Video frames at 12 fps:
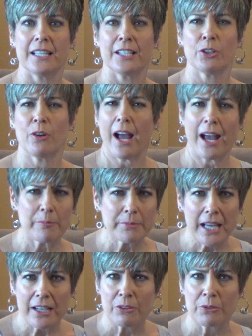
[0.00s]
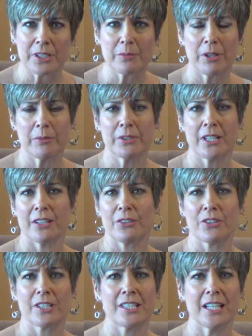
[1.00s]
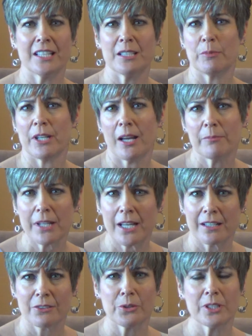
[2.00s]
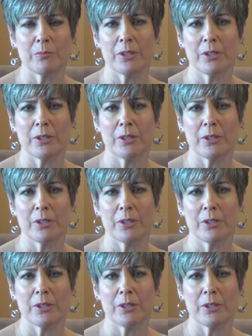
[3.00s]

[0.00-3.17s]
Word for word: you know, I'm not going to be able to understand them and I'm not going to